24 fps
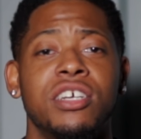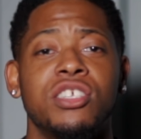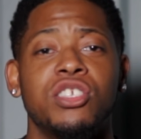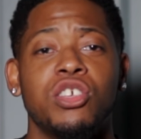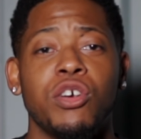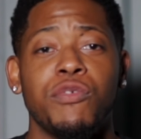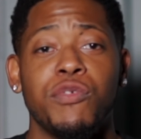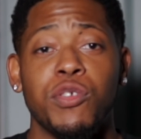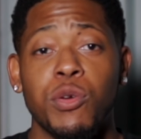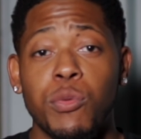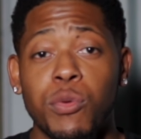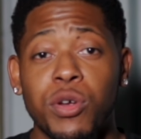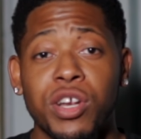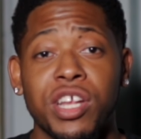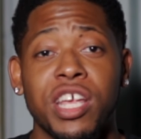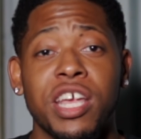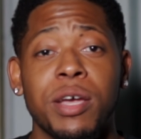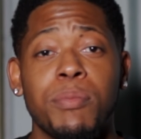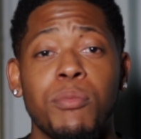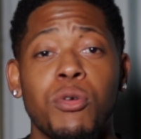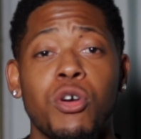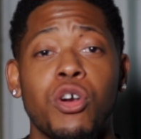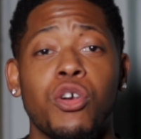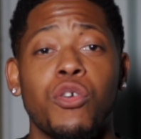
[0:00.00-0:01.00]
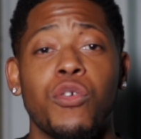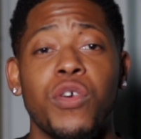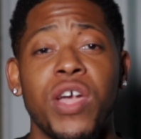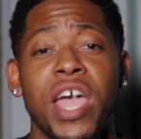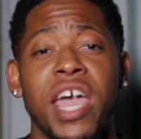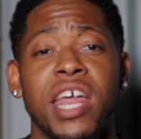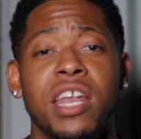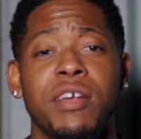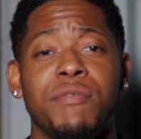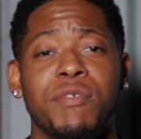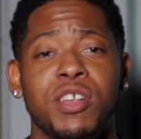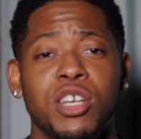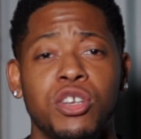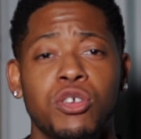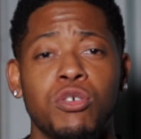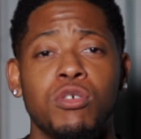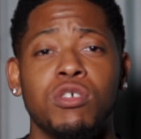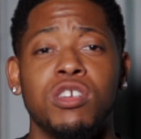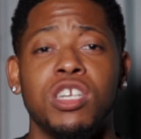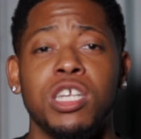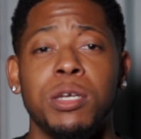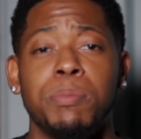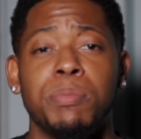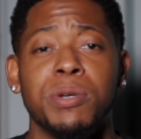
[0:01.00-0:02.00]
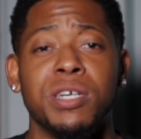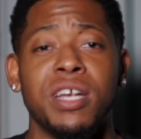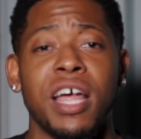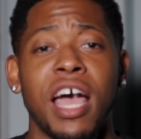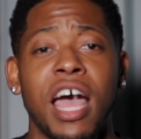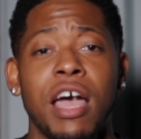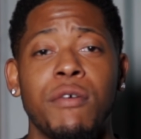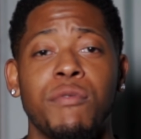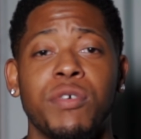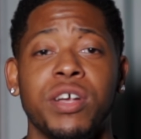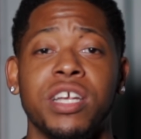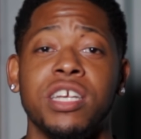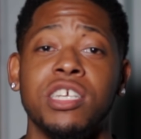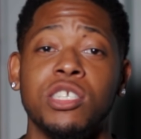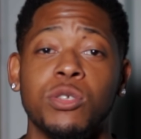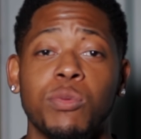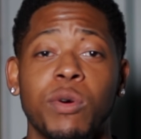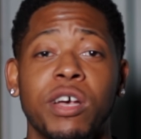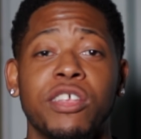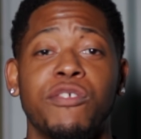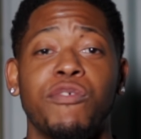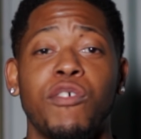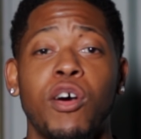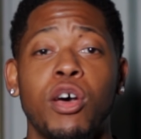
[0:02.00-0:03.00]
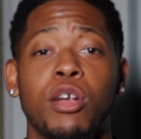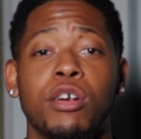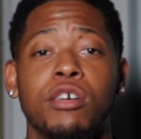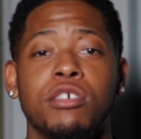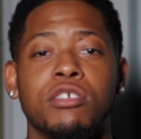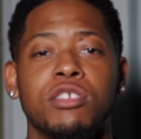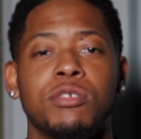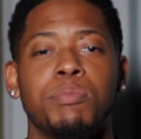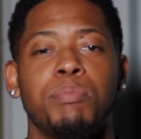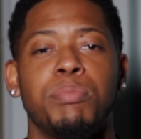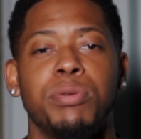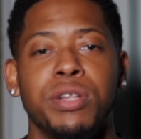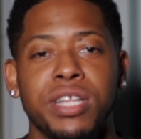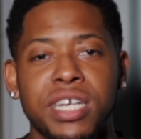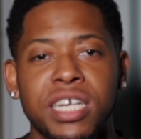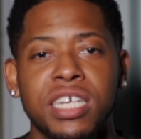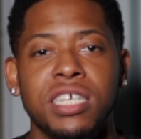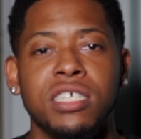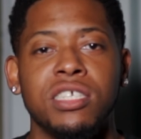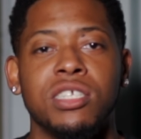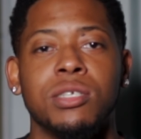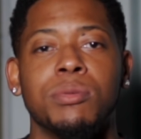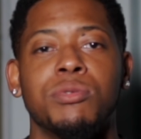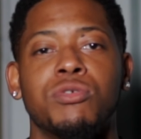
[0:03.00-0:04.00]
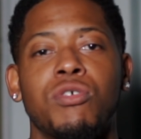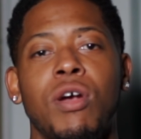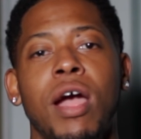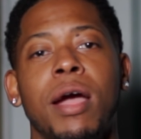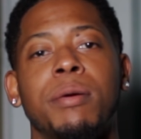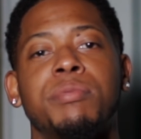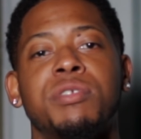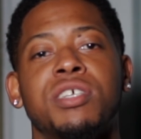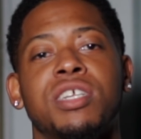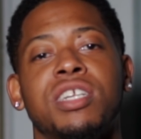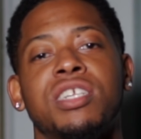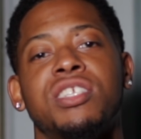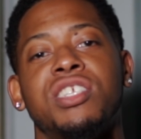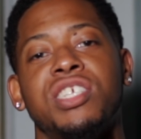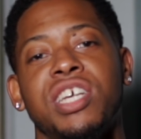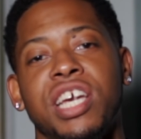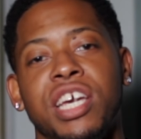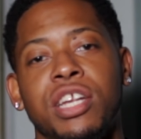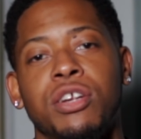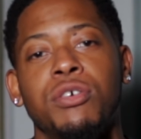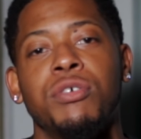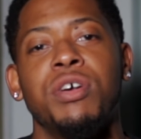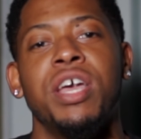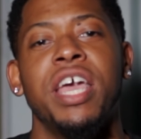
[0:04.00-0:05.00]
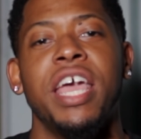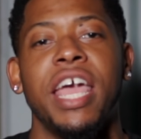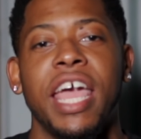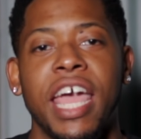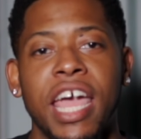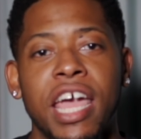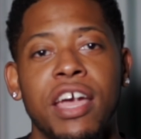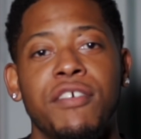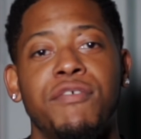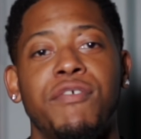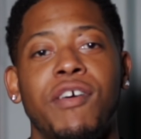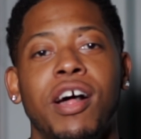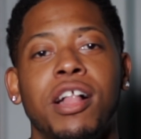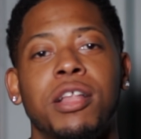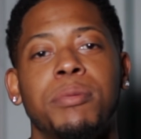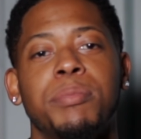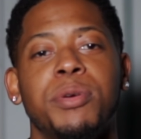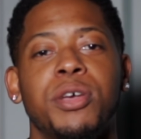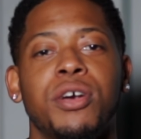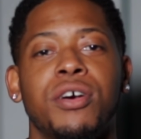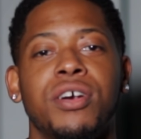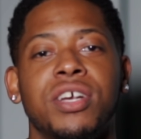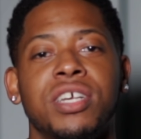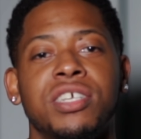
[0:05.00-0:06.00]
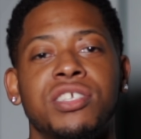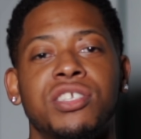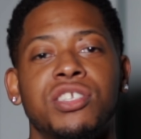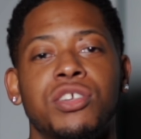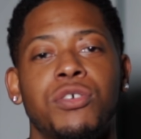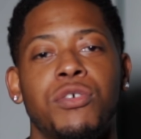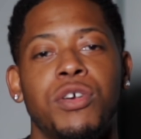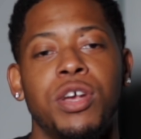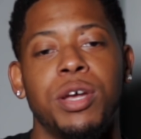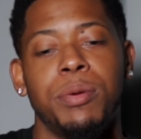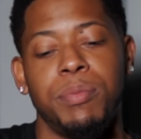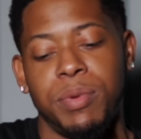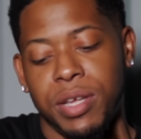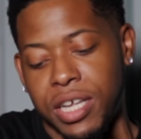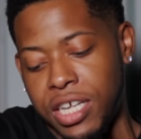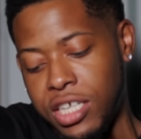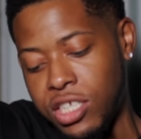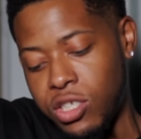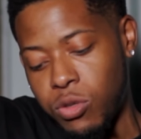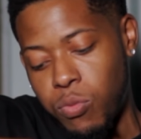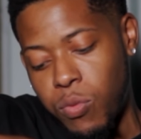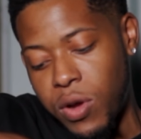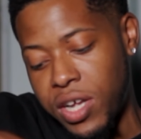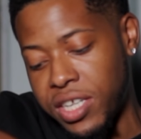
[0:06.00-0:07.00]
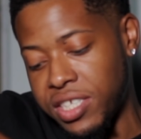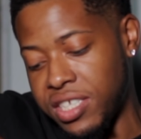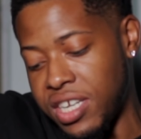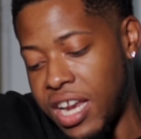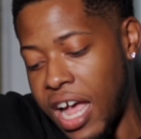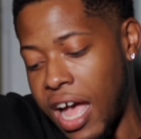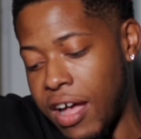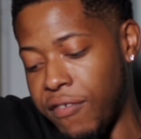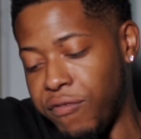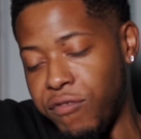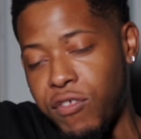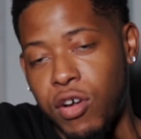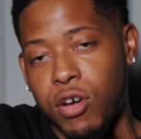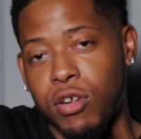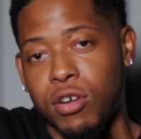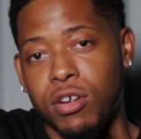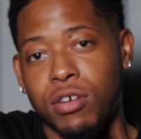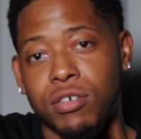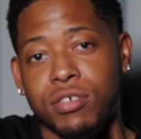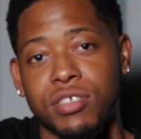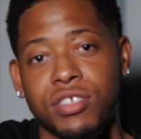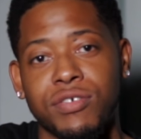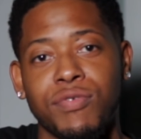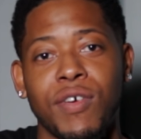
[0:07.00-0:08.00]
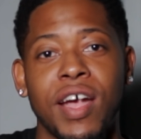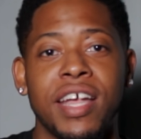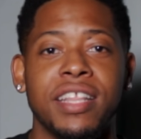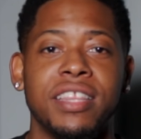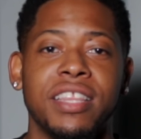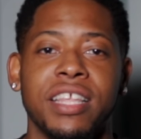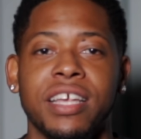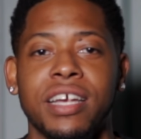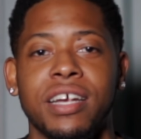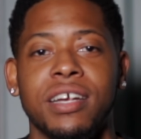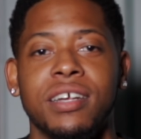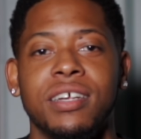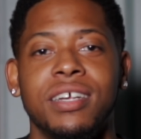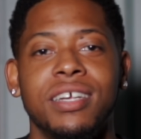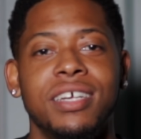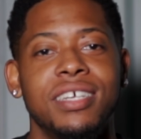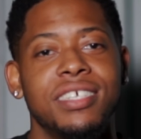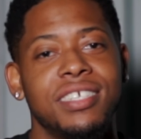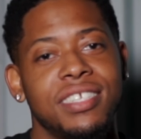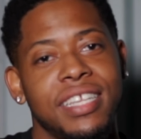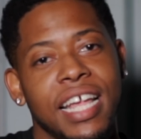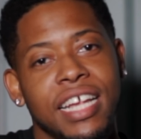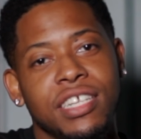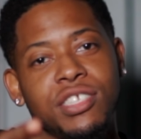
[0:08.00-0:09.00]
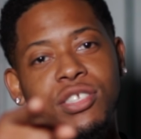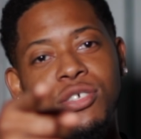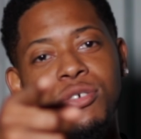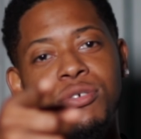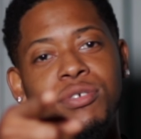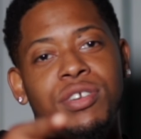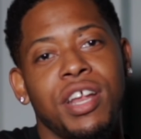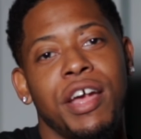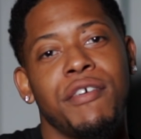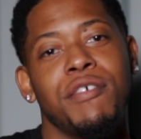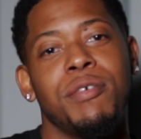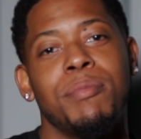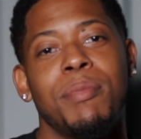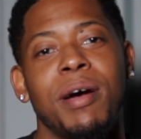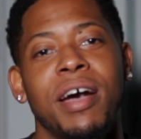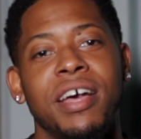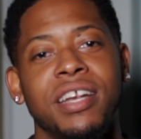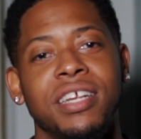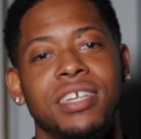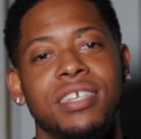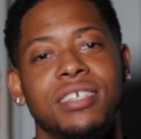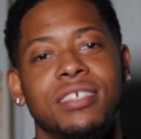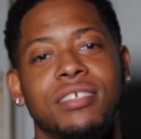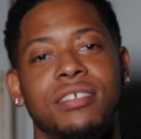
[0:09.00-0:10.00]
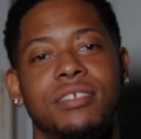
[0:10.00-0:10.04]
So if you want to get more creative and do a deeper dive with East West Photos, please subscribe to the channel and follow me on Instagram, eastwest.photos, right there. Stay tuned, everybody.